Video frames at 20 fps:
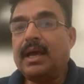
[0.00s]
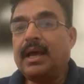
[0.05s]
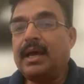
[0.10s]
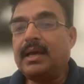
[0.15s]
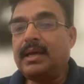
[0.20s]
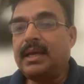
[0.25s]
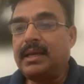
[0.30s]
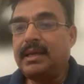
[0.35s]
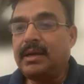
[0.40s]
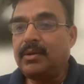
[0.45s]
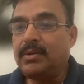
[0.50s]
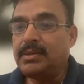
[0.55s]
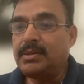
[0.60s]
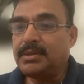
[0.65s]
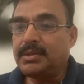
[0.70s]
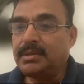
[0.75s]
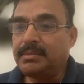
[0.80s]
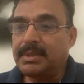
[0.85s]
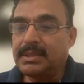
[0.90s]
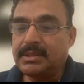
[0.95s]
And I
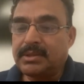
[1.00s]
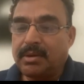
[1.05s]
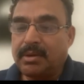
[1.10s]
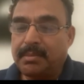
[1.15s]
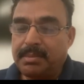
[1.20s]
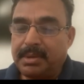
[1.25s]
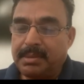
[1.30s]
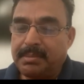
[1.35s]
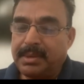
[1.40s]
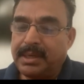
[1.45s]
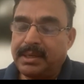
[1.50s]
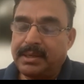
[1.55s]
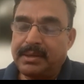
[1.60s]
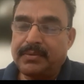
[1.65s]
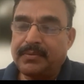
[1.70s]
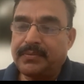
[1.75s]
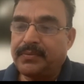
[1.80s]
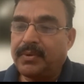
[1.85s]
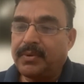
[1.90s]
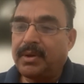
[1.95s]
also must compliment
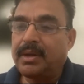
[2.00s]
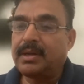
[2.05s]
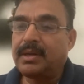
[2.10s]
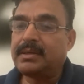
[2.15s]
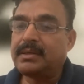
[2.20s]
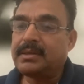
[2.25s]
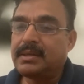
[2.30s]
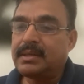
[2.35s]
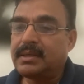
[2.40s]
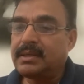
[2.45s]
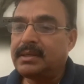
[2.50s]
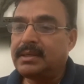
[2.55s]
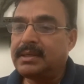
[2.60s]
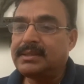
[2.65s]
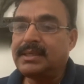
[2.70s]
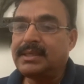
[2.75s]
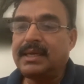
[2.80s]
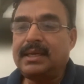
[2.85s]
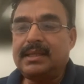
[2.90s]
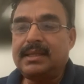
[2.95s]
you for
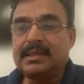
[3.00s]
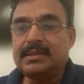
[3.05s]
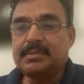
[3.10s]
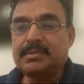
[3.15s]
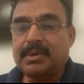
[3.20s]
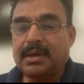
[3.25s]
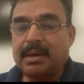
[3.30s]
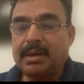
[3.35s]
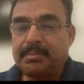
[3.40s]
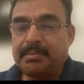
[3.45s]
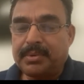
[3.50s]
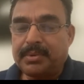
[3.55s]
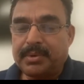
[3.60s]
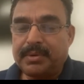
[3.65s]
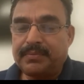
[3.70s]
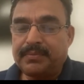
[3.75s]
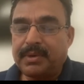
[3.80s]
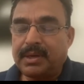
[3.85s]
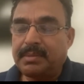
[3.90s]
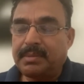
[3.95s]
designing this program
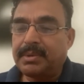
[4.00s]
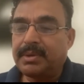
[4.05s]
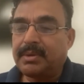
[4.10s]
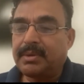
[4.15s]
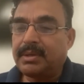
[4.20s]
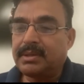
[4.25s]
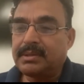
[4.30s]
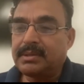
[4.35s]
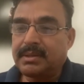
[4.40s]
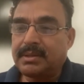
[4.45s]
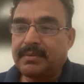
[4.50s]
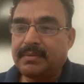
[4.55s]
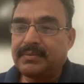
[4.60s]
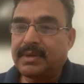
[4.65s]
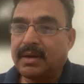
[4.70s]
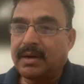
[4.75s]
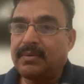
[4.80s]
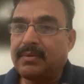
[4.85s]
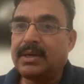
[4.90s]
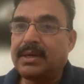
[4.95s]
beautifully, because you have
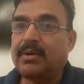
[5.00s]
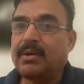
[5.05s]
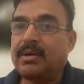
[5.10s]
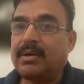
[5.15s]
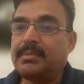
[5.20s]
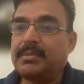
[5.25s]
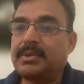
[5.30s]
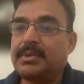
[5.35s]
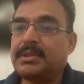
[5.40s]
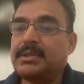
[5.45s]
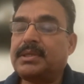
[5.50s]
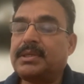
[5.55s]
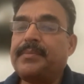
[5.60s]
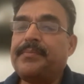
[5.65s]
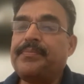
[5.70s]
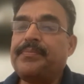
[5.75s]
covered almost